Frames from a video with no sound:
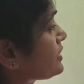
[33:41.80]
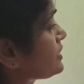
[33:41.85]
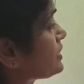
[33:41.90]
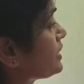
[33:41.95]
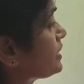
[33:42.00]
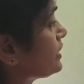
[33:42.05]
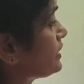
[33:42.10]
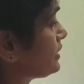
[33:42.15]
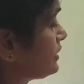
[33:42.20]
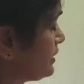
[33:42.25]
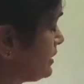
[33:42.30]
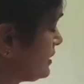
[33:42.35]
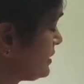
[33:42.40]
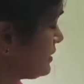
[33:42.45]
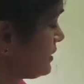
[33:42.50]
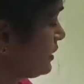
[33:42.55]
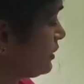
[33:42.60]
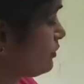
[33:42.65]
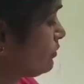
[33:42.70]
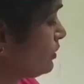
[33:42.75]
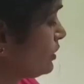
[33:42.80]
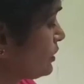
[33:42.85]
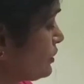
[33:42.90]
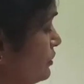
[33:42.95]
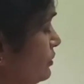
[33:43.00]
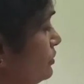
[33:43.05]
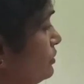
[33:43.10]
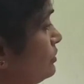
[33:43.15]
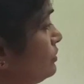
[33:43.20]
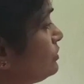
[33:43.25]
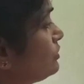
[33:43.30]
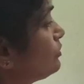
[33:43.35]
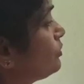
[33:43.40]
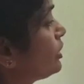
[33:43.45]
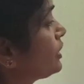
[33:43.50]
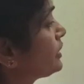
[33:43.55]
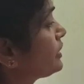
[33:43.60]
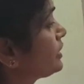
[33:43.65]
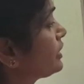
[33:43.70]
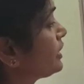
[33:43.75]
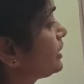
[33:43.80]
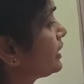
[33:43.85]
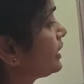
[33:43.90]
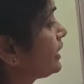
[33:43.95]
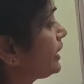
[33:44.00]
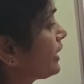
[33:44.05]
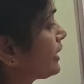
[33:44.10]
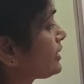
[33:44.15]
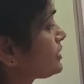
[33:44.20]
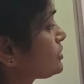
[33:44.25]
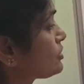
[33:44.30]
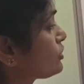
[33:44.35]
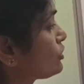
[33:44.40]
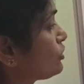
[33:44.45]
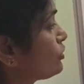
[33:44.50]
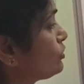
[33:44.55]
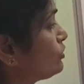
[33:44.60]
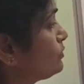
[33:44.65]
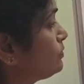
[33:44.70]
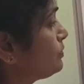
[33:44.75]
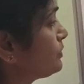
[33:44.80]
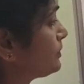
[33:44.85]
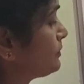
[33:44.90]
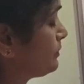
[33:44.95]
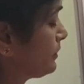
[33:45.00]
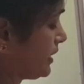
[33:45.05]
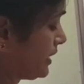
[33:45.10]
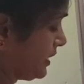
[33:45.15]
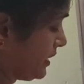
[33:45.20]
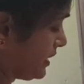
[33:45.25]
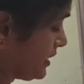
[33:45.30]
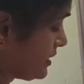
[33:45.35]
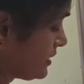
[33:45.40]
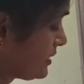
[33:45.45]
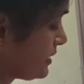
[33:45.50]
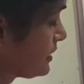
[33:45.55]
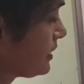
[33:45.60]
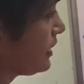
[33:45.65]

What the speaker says: here is equal to what? X cube minus